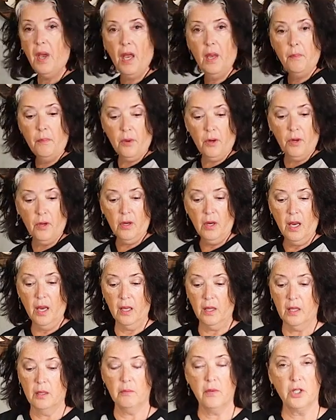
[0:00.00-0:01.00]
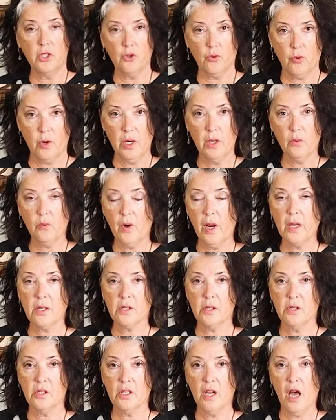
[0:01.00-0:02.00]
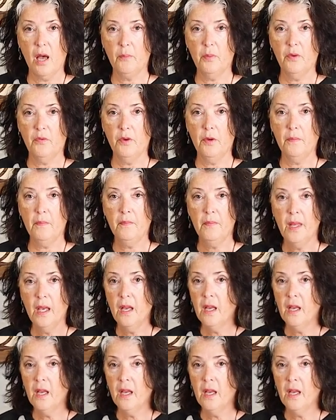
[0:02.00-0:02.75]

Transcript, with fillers: paper and then my drying racks on top of them.